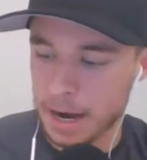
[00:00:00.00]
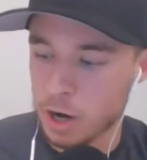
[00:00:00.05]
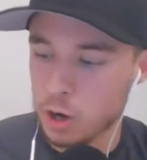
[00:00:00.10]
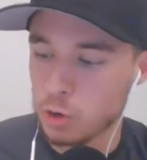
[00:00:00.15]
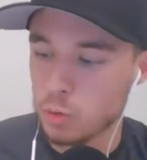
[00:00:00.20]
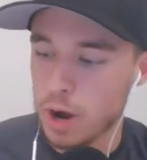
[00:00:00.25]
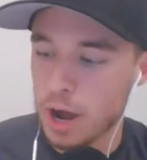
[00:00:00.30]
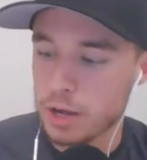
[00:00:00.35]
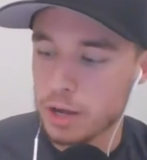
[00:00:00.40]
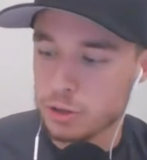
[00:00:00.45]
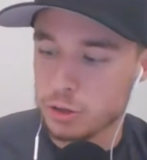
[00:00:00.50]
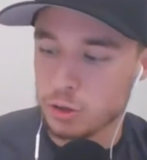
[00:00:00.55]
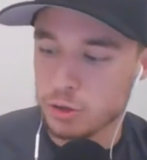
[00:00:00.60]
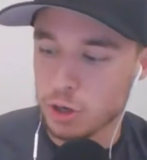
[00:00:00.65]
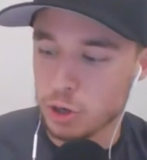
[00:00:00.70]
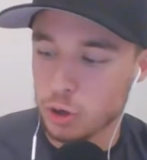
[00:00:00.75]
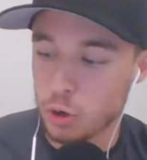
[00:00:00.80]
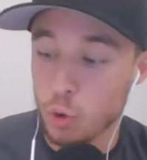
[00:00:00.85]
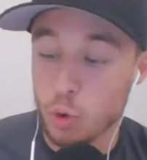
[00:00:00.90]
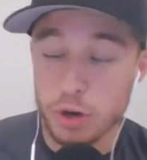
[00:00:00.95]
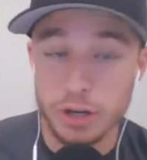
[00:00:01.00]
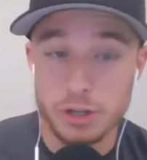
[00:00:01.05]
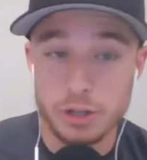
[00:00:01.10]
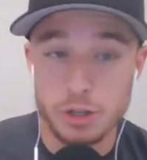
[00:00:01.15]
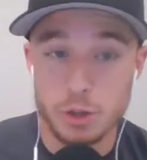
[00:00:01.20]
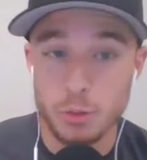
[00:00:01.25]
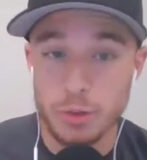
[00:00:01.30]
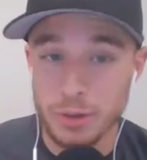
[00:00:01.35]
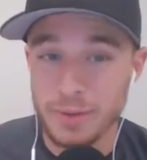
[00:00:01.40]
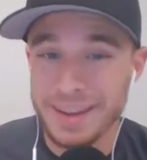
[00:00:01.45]
Aaron Rodgers,
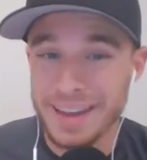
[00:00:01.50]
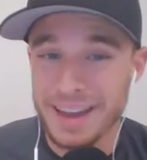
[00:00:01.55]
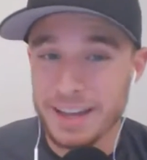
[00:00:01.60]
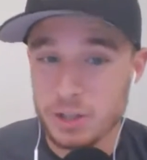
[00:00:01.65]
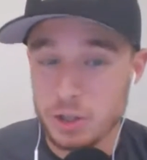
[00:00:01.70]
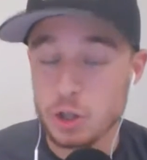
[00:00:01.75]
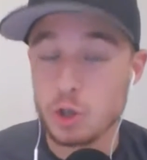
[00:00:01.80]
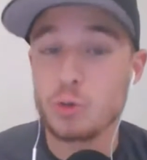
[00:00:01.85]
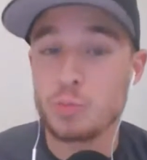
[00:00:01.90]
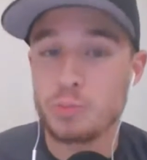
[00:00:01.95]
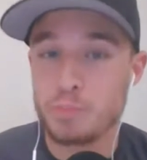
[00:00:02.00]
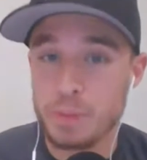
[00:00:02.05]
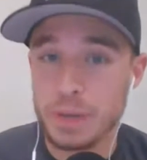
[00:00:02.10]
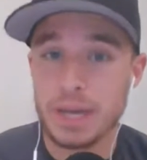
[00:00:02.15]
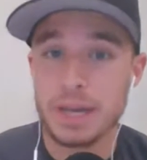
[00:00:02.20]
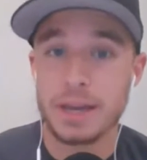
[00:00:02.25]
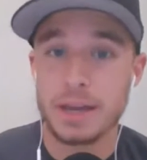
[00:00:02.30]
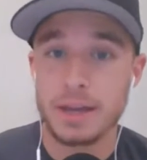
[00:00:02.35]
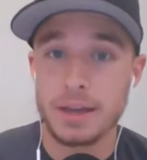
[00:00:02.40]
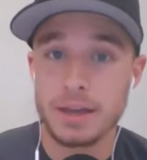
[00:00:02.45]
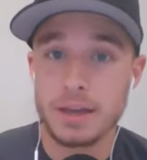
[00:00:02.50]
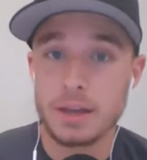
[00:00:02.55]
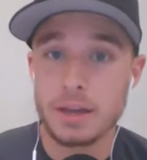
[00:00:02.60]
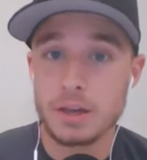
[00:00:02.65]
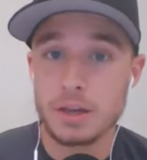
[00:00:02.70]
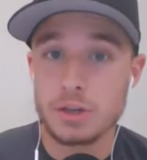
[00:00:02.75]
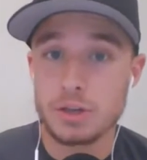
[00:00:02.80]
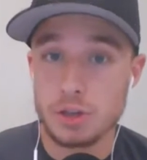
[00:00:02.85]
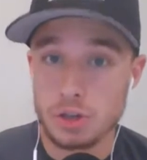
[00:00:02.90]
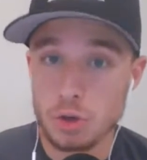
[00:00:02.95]
according to we got two big
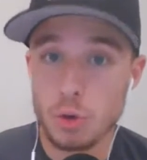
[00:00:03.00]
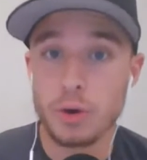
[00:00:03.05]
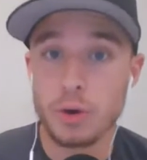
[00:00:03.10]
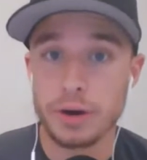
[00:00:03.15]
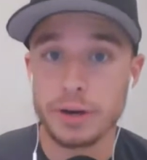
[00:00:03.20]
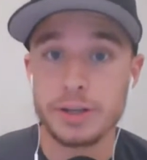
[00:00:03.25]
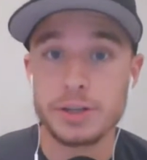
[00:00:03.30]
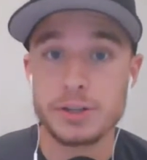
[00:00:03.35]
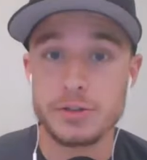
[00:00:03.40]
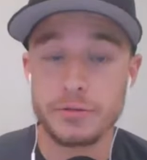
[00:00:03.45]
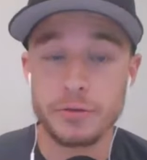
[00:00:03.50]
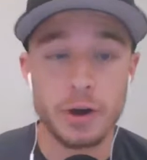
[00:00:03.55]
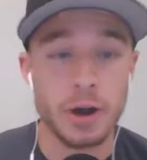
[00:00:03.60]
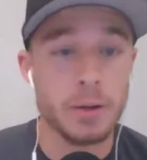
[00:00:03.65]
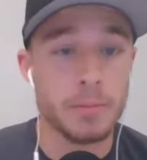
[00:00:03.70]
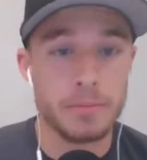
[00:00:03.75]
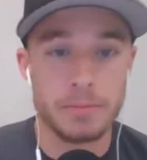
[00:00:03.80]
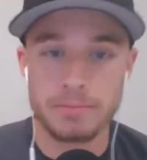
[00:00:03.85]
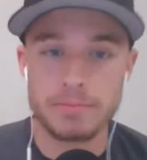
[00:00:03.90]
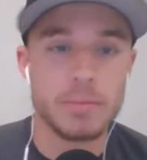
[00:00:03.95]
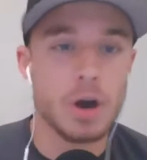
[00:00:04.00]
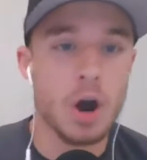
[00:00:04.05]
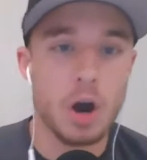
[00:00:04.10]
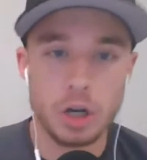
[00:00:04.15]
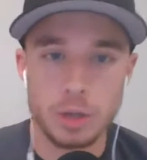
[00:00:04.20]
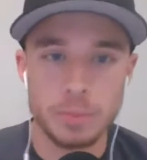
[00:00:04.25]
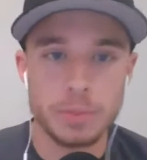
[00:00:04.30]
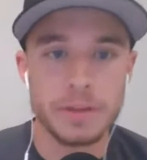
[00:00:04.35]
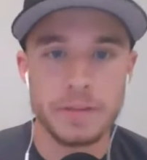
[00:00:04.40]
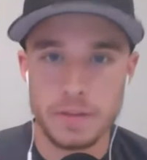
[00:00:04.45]
stories from
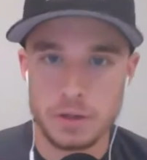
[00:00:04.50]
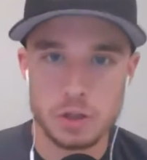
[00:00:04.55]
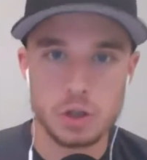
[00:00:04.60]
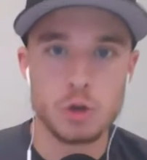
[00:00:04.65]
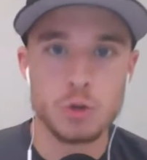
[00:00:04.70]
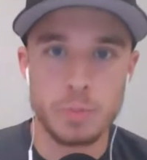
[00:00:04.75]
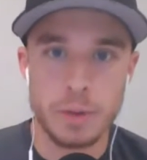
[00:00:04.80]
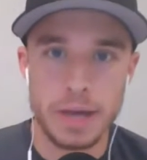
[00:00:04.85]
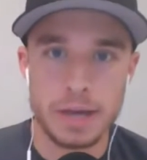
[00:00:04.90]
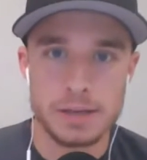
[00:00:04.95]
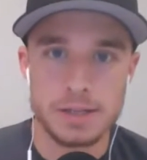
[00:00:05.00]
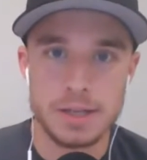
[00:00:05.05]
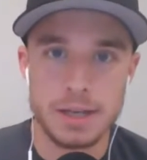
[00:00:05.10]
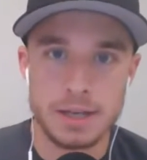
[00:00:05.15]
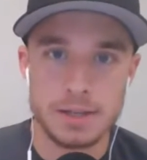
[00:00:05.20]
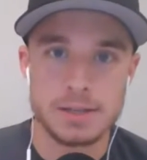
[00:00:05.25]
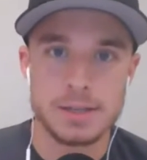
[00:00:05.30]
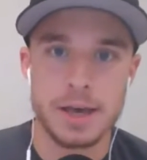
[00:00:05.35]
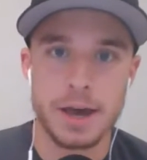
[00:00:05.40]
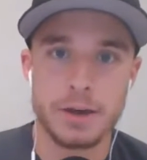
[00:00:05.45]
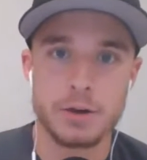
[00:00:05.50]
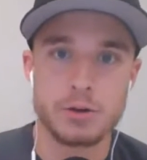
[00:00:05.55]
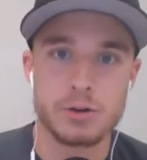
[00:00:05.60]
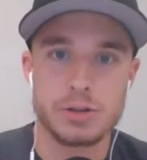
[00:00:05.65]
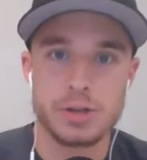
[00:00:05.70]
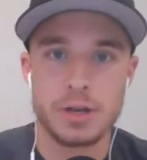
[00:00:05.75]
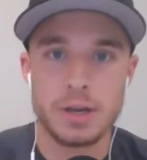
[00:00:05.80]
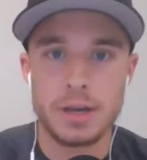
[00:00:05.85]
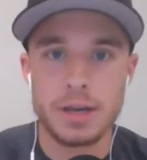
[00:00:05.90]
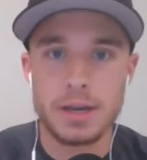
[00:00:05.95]
arguably the two best
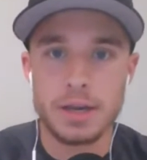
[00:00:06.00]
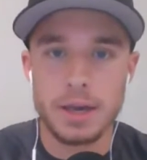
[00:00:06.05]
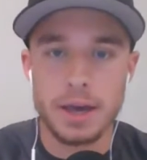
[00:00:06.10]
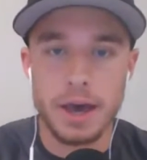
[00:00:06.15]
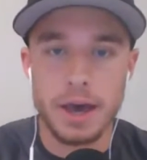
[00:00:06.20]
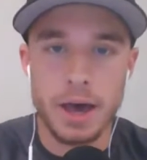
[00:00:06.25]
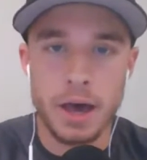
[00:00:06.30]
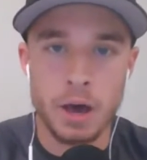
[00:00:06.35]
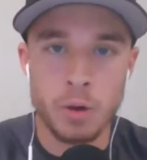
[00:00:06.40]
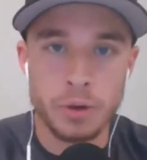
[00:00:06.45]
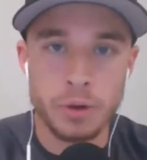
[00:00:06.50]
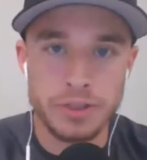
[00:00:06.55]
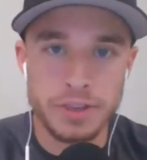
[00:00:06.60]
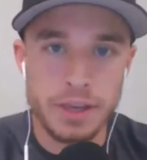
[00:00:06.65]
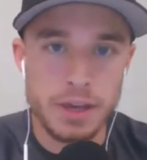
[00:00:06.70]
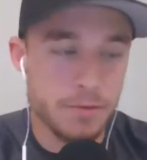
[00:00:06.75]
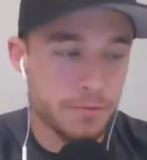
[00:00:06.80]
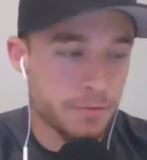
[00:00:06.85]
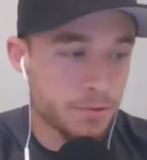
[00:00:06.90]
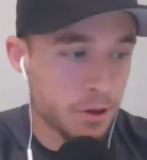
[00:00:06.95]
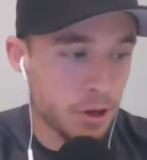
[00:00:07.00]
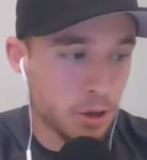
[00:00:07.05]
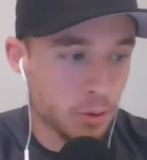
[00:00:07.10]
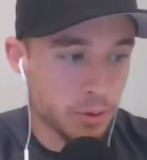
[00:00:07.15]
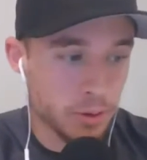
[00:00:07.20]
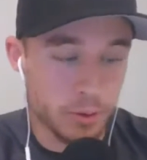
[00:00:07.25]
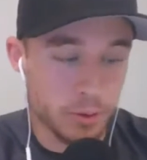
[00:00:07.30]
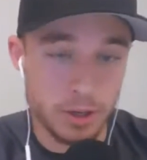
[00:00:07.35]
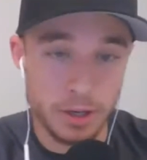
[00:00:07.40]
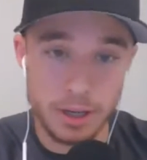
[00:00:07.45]
insiders with the
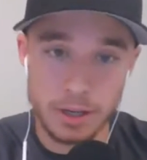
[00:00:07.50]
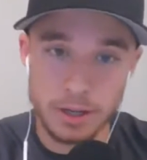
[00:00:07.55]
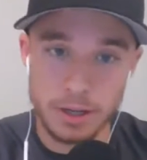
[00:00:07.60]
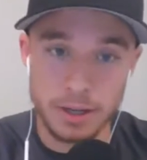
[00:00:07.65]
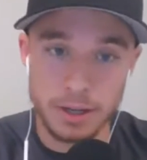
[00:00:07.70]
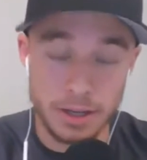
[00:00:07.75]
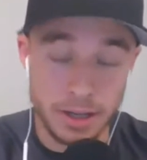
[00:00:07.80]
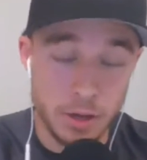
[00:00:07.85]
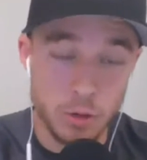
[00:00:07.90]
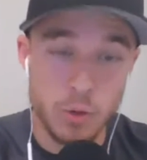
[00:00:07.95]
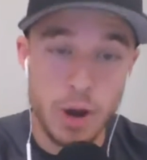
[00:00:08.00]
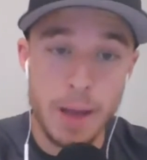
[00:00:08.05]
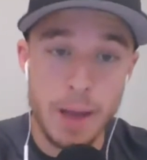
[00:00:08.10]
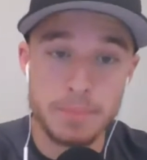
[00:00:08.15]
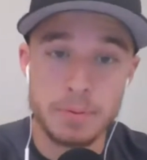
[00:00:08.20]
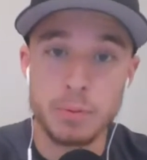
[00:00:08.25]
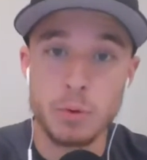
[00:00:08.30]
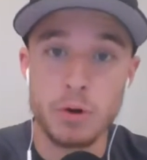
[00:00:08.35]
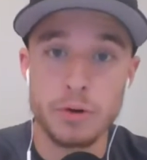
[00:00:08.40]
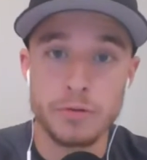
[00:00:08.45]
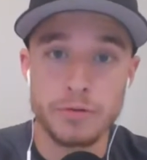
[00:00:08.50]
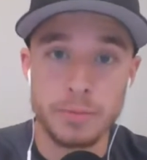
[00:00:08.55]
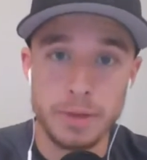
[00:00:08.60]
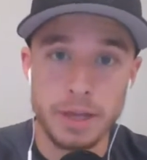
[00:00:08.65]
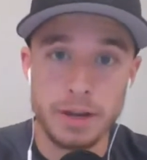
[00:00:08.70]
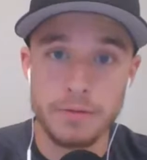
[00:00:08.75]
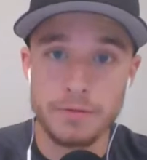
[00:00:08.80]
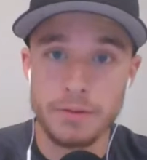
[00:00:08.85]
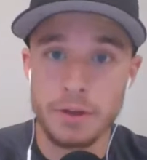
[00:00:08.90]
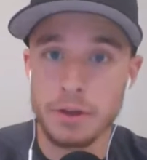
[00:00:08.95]
NFL, in Ian Rappaport
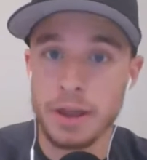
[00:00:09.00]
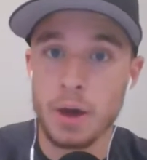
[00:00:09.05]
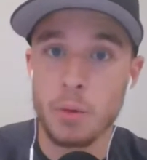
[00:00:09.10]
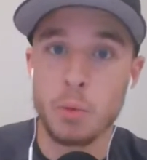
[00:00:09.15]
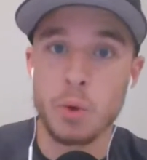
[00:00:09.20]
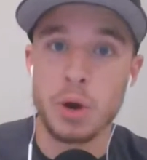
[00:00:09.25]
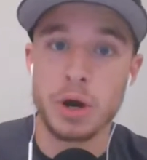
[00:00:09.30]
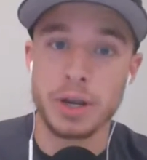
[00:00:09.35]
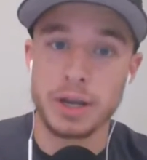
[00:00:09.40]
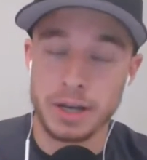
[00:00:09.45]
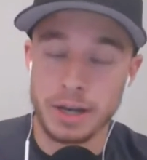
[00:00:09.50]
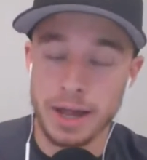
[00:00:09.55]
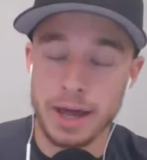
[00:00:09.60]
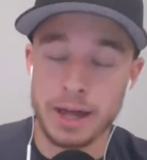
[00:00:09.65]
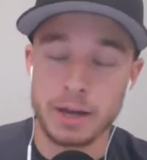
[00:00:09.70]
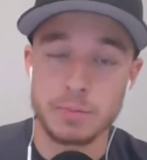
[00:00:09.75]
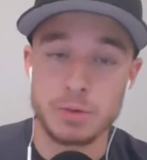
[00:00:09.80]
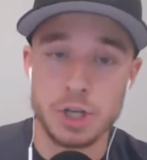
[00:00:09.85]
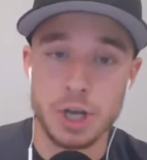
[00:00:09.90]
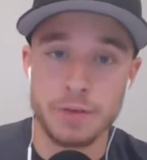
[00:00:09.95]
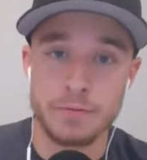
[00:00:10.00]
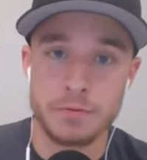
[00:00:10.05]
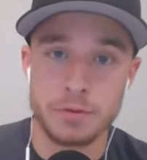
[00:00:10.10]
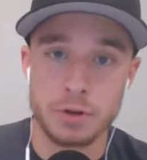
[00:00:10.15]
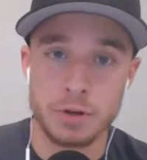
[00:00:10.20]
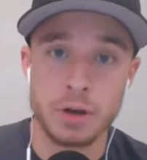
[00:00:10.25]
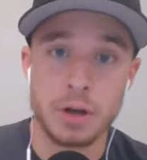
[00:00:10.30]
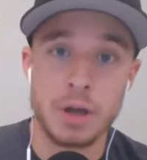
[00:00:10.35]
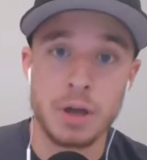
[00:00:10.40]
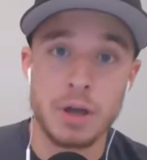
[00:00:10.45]
from the NFL Network and in Adam
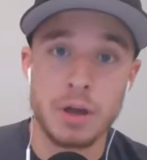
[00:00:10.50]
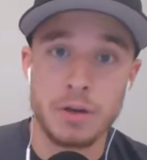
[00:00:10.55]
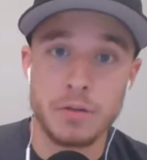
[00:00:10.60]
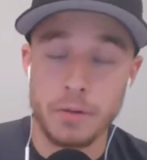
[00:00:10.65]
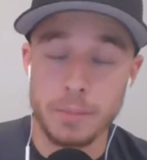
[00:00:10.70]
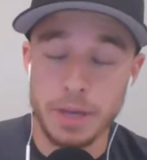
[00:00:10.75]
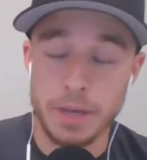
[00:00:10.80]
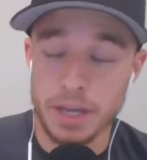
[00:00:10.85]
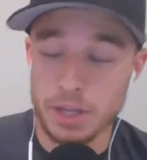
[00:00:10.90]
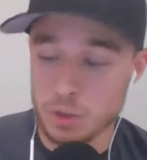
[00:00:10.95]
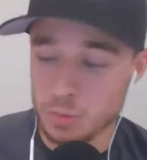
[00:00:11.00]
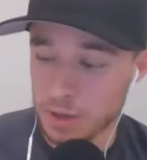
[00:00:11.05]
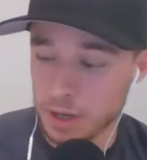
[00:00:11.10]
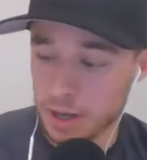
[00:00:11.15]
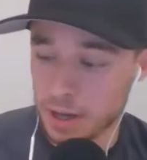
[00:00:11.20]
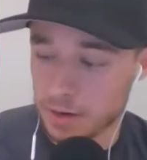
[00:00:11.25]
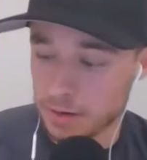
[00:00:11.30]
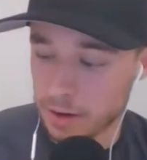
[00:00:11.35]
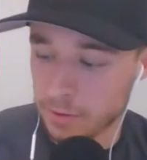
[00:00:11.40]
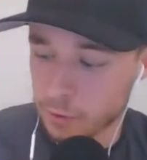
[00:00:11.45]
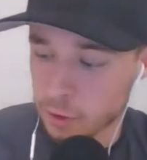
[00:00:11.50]
Schefter from ESPN.